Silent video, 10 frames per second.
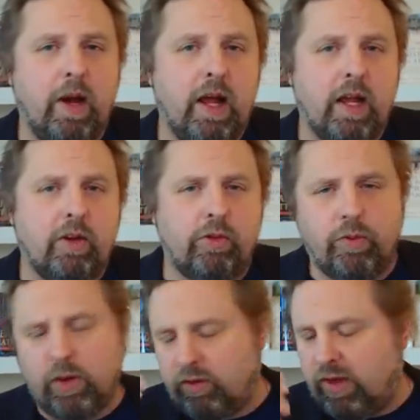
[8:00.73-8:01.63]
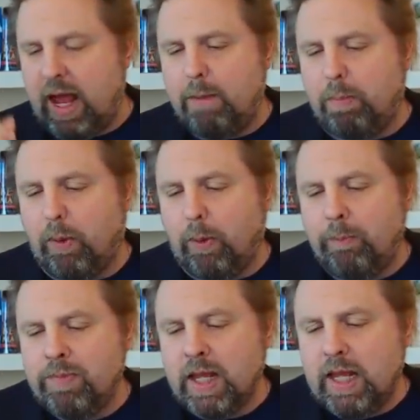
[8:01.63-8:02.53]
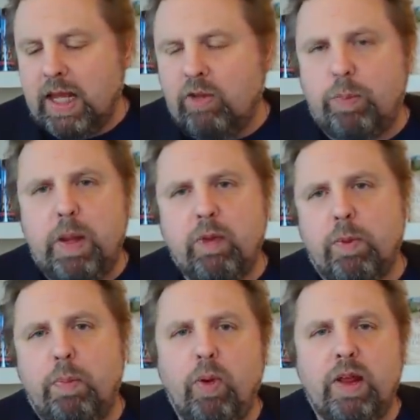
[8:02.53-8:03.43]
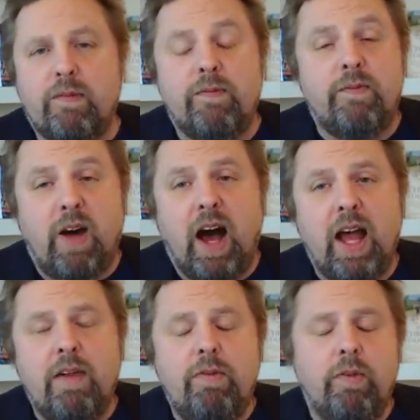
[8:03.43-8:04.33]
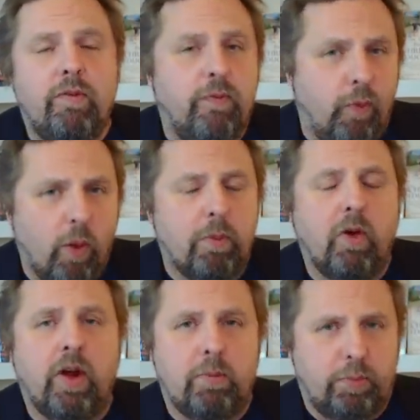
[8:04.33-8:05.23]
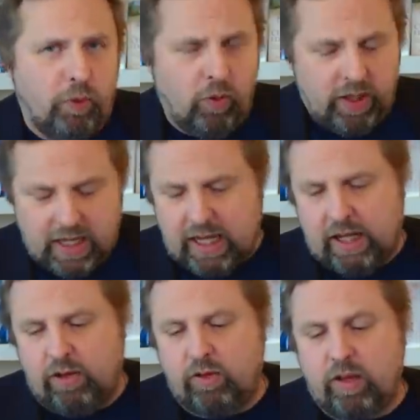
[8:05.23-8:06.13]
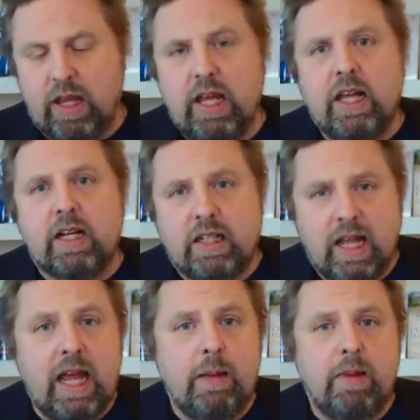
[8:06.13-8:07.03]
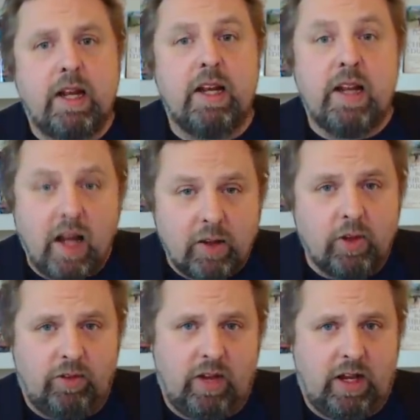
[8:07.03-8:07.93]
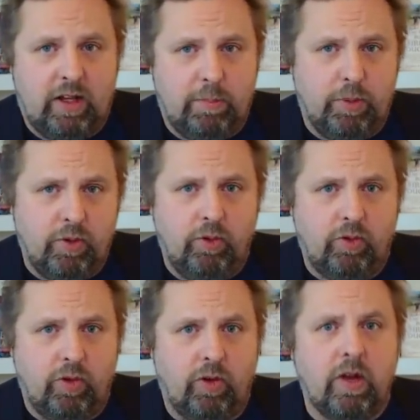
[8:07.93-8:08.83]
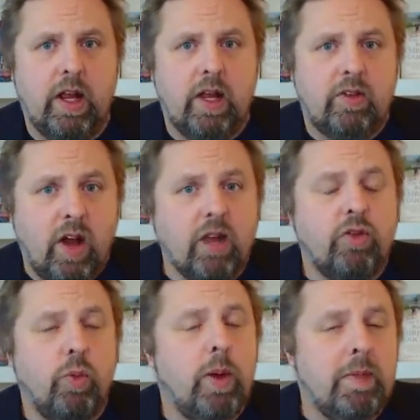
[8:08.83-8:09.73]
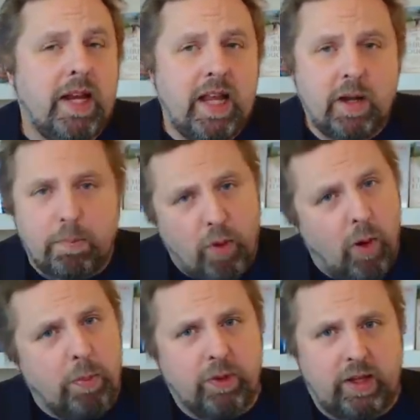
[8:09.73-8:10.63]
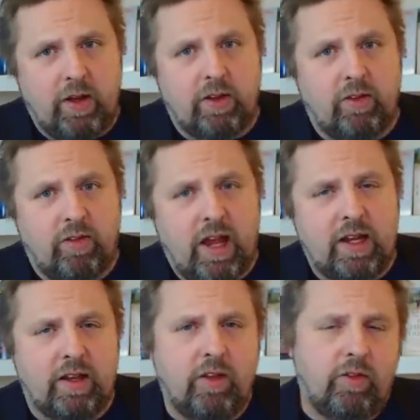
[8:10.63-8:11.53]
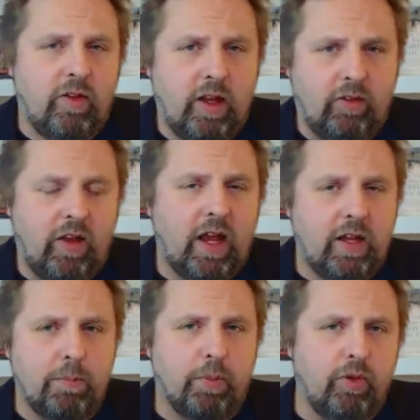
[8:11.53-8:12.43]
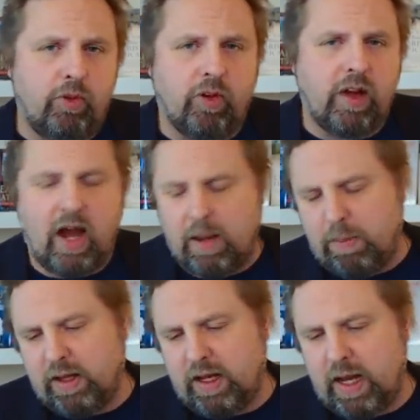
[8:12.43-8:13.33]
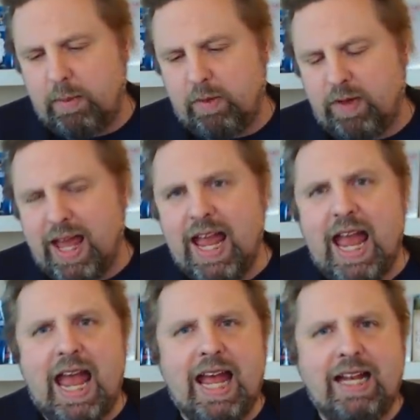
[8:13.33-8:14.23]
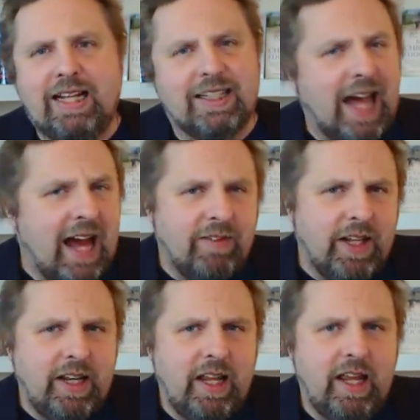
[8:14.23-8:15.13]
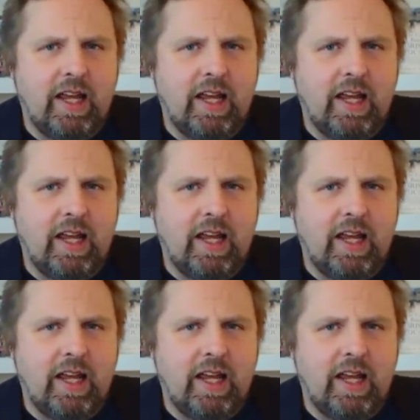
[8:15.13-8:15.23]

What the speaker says: by others. For example, it's being reported that five former employees claim that another executive producer touched women inappropriately on the set. Now, this executive producer guy by the name of Ed Glavin,